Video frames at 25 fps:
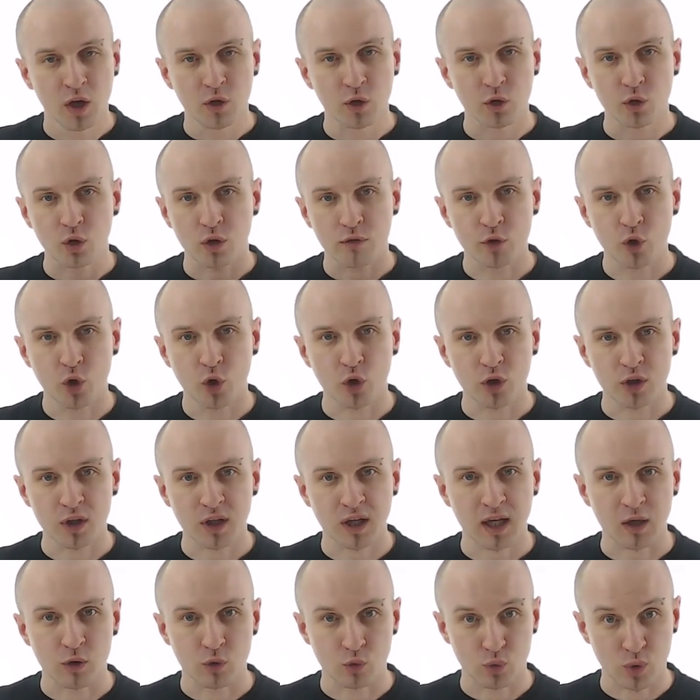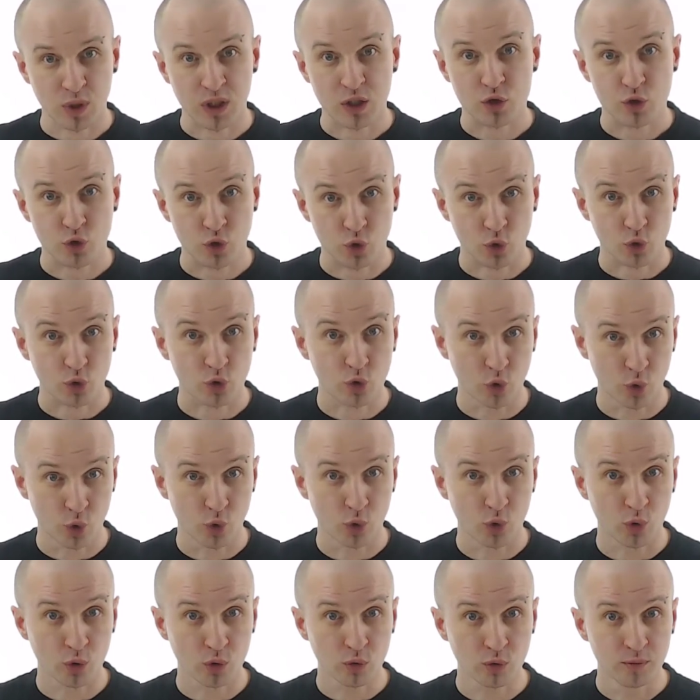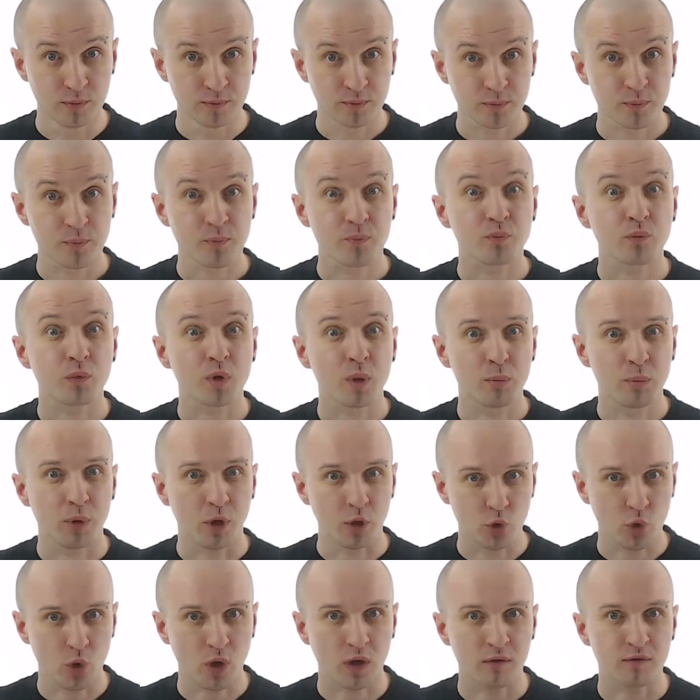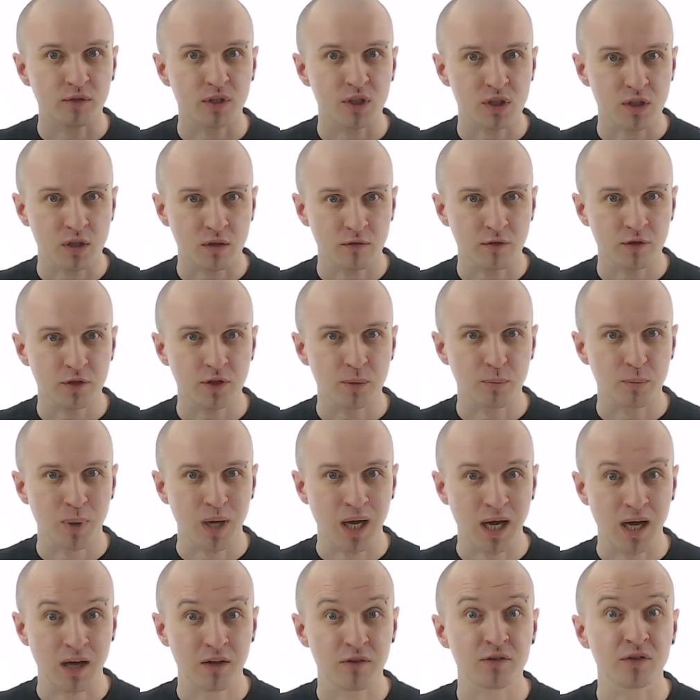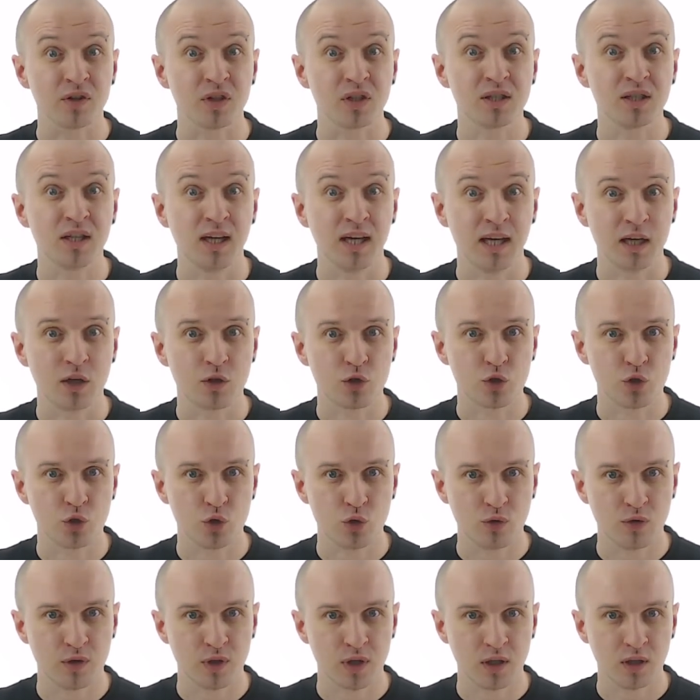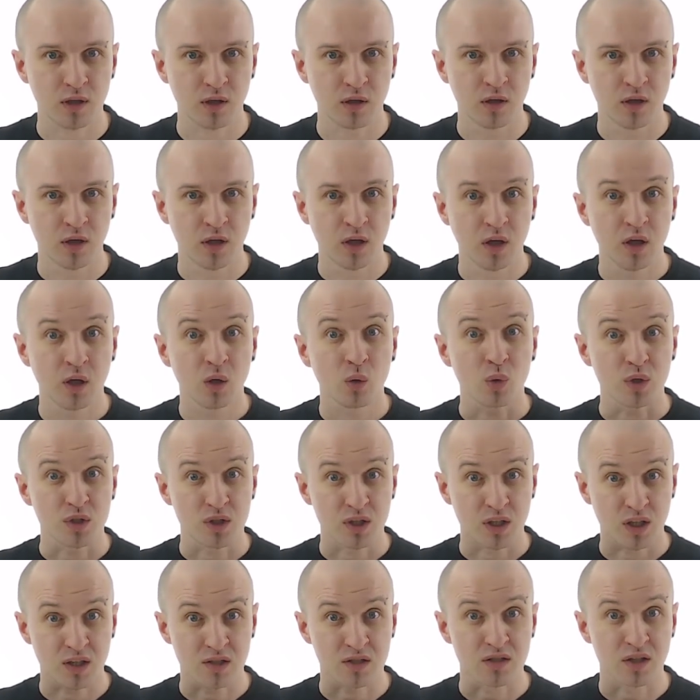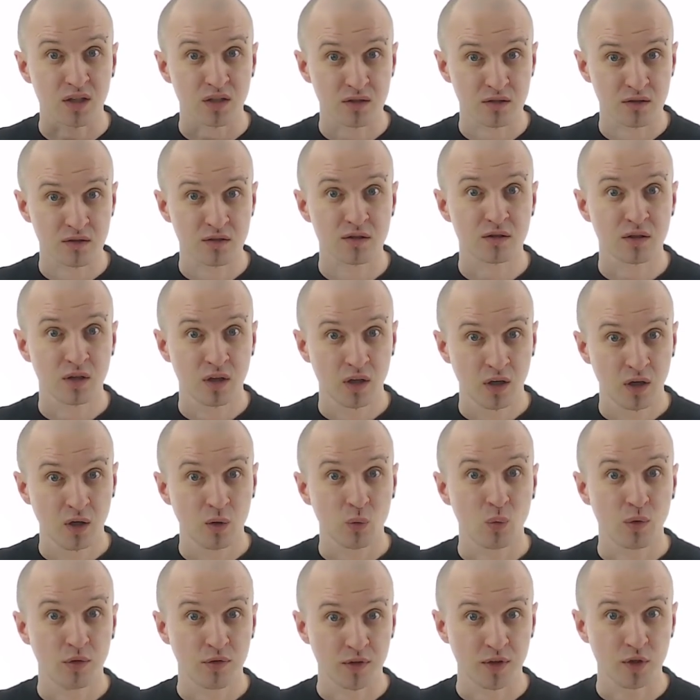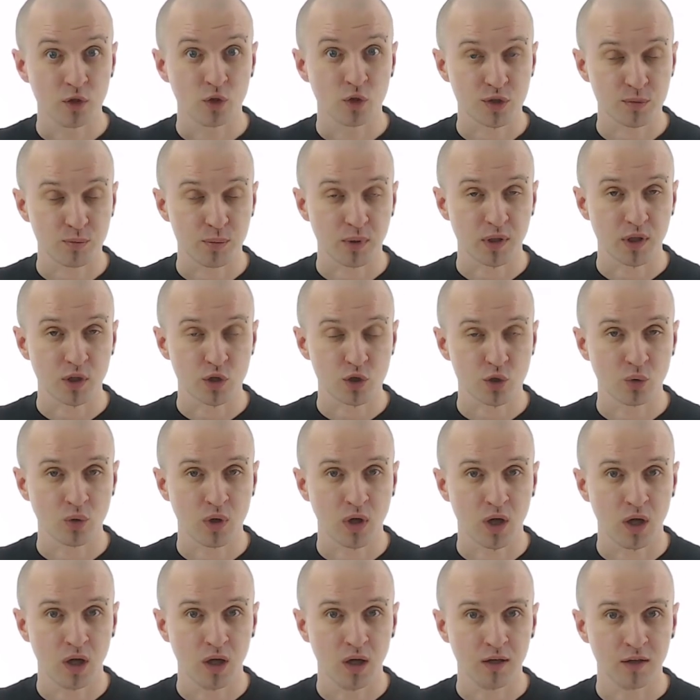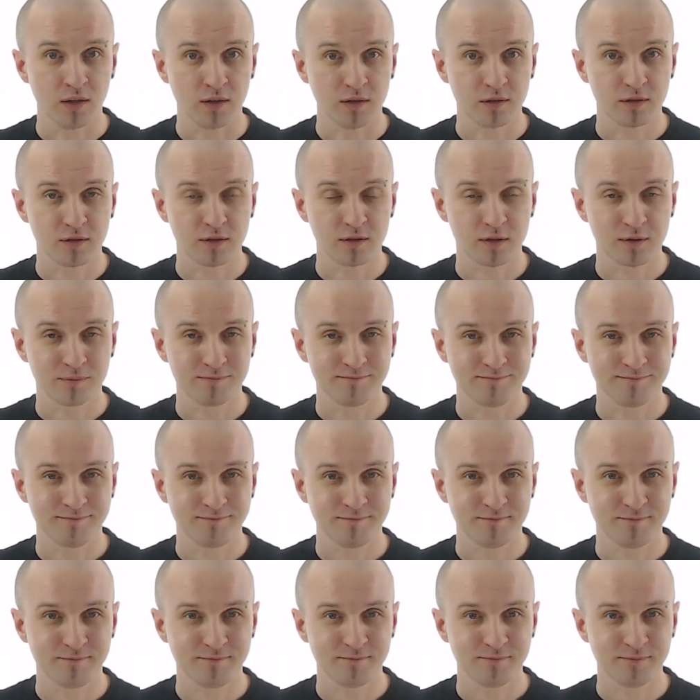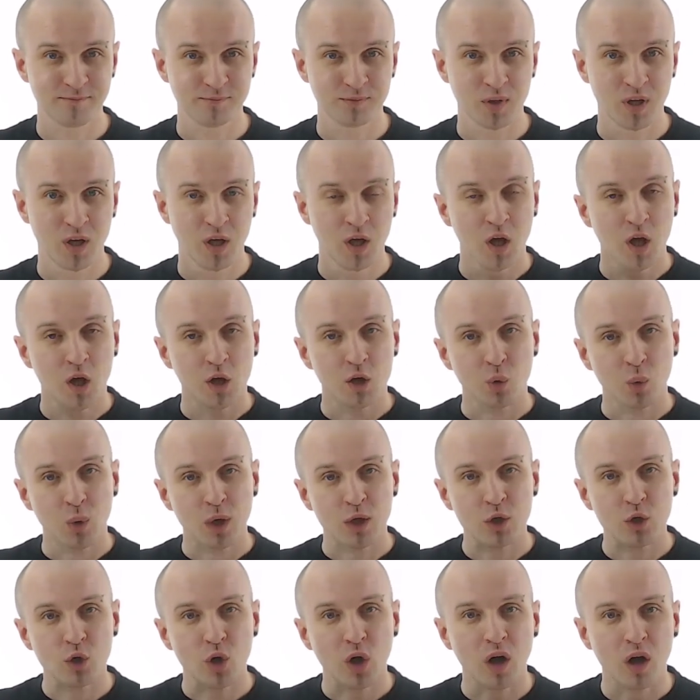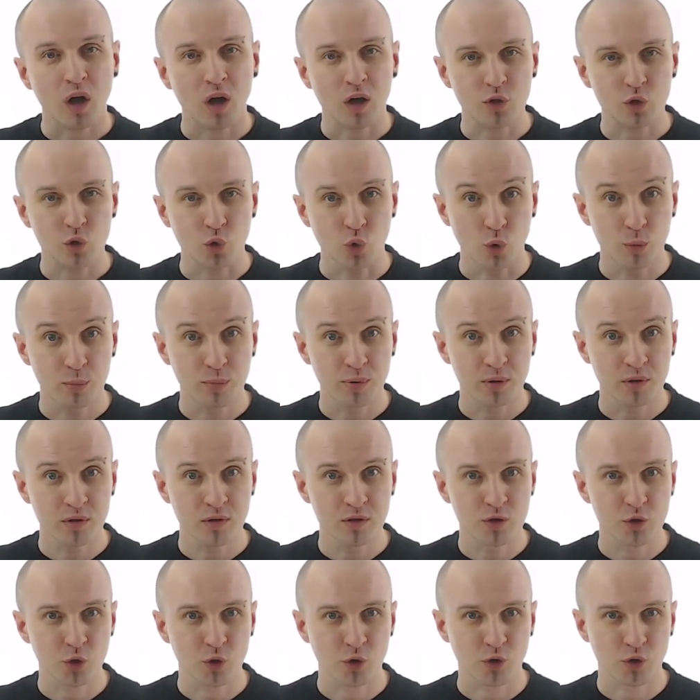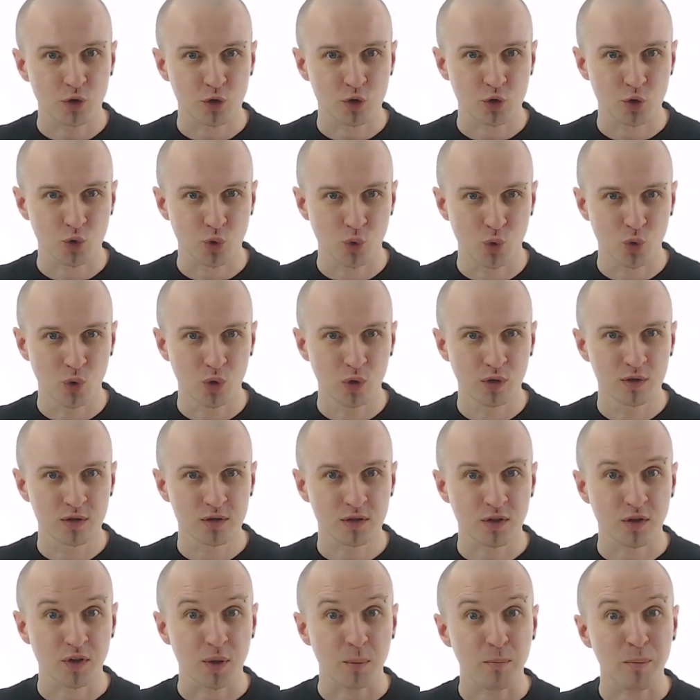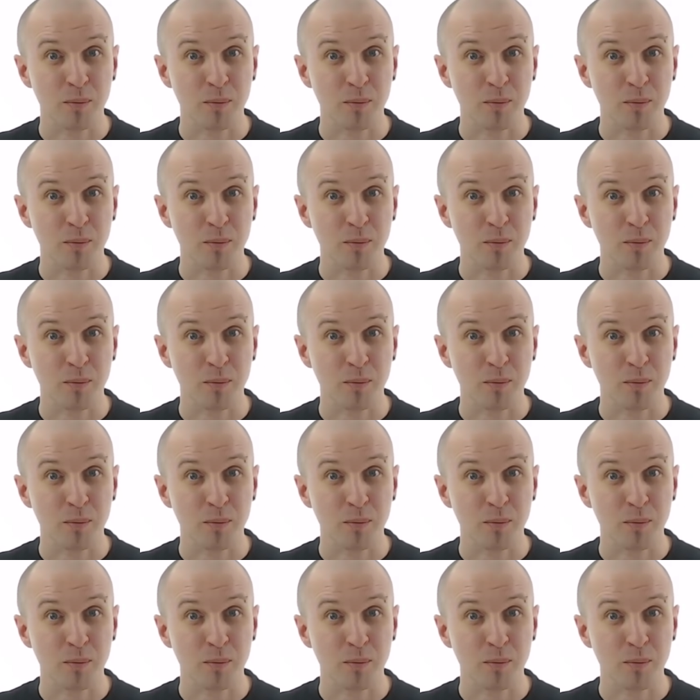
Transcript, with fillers: Now, you have not yet reached your goal, but you have discovered the path that takes you there, which exists within your spiritual heart. Now, when your heart opens to the source, the